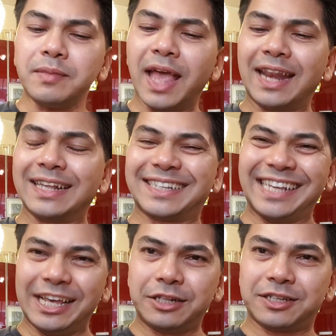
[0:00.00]
And the
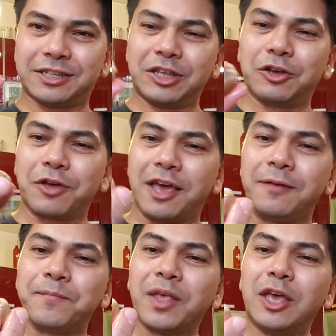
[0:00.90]
seeds, okay,
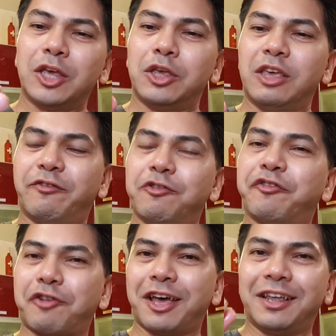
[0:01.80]
if you
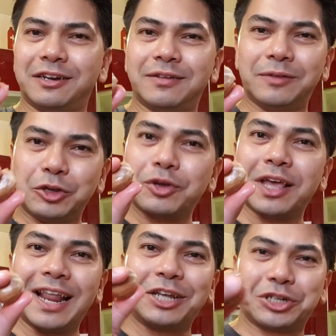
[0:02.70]
fry it, you
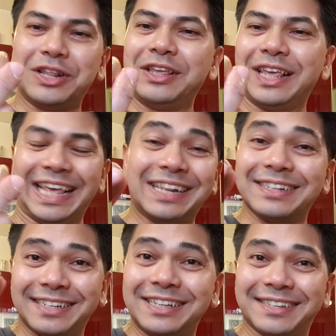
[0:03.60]
can actually eat the
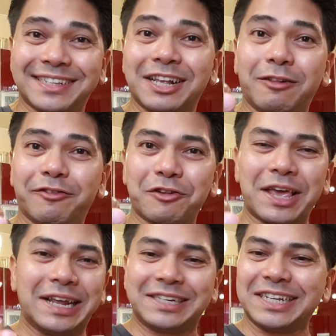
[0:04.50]
seeds itself,
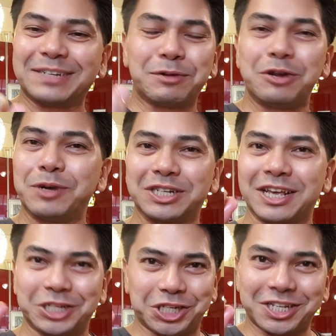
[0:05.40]
okay? It tastes pretty much like
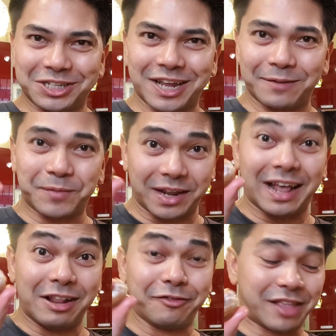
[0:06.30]
a chestnut, and I
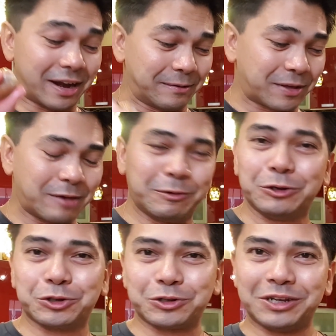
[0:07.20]
love that, okay? We
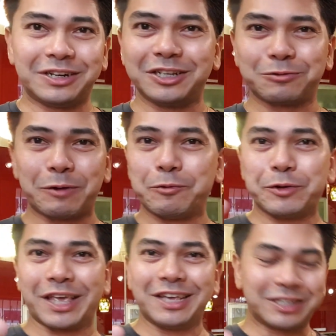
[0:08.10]
used to eat this when we
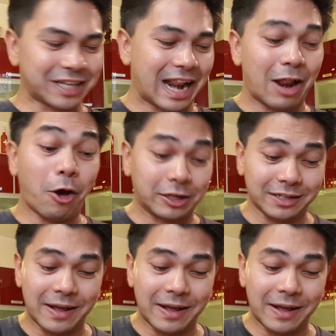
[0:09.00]
were kids a lot,